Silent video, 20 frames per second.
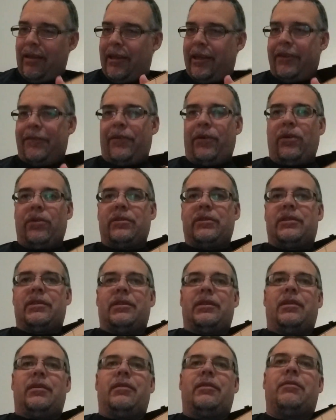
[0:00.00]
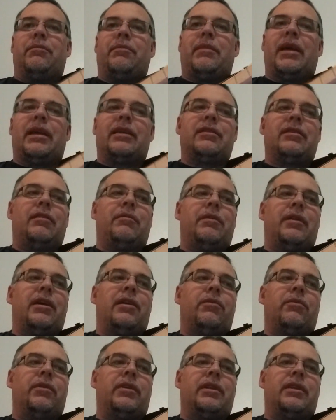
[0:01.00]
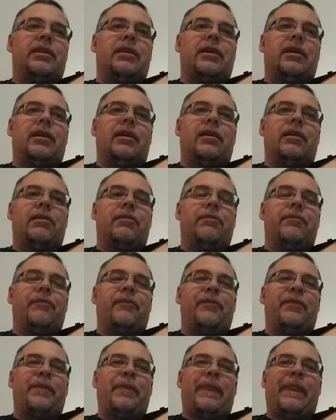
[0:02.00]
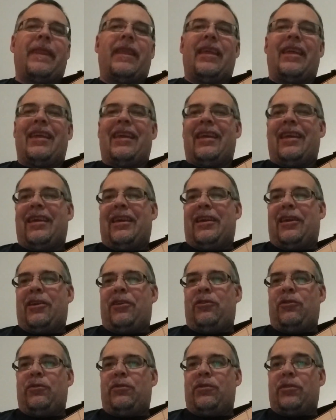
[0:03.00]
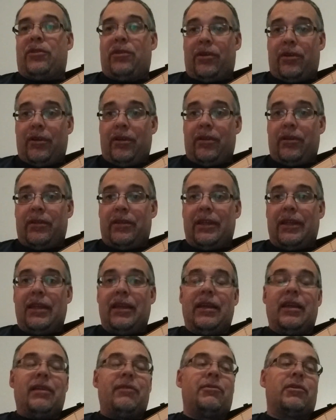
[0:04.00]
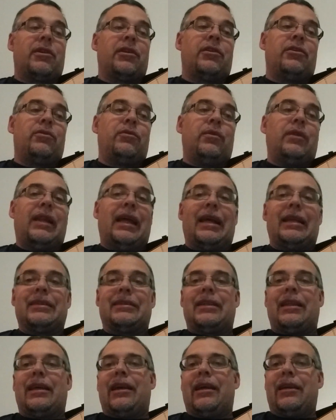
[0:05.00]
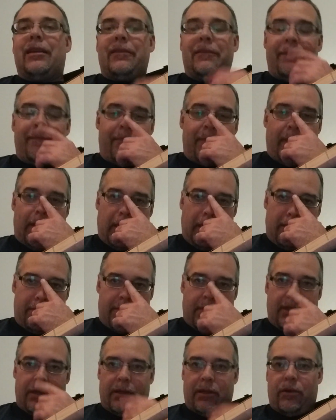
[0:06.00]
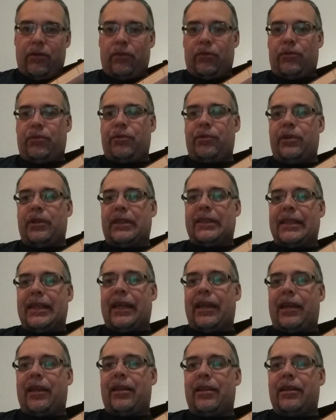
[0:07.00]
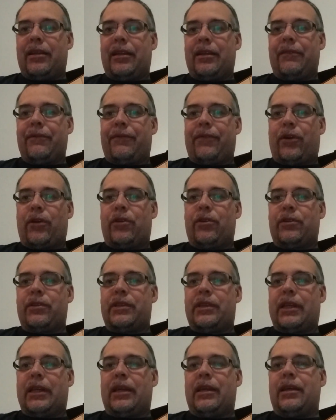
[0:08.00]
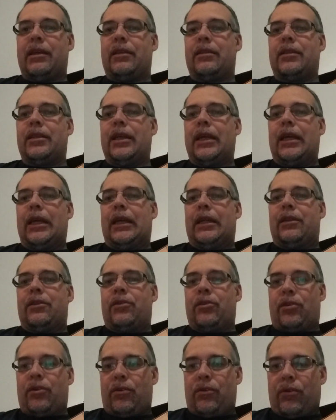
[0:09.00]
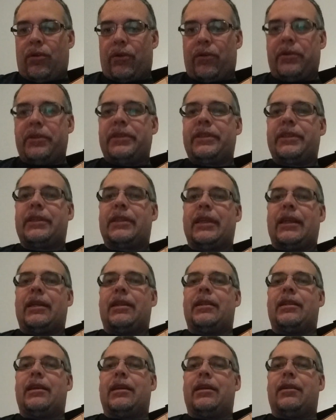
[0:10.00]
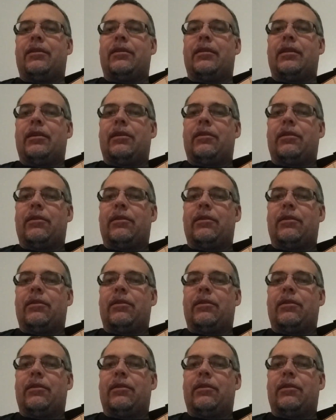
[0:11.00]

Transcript: Hey folks, Max Leblanc with a new tutorial today. We're gonna do Landslide. I'm gonna go through the second verse and the chorus, and then